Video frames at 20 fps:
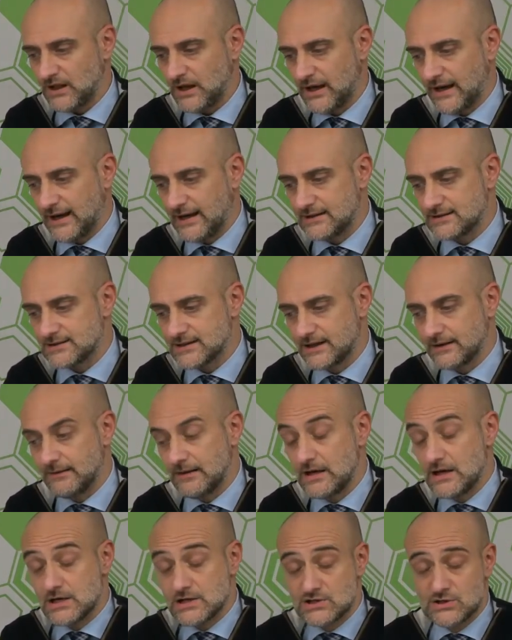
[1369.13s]
And
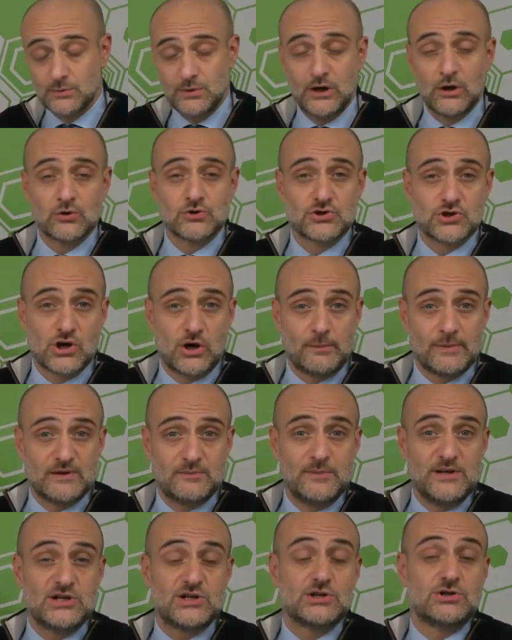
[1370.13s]
so we launched Combat
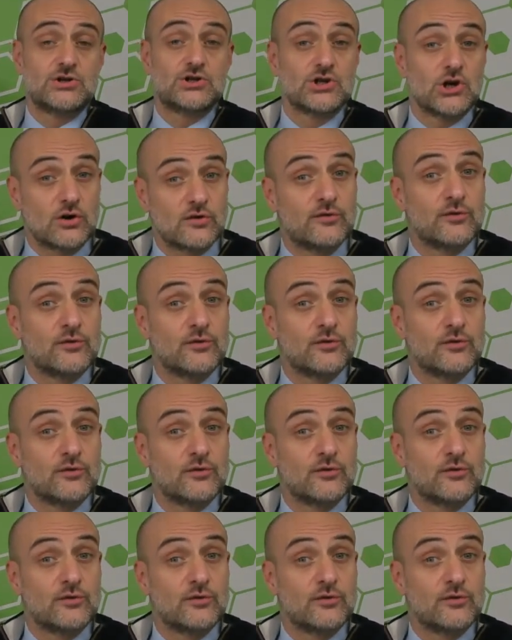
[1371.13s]
Mission Shock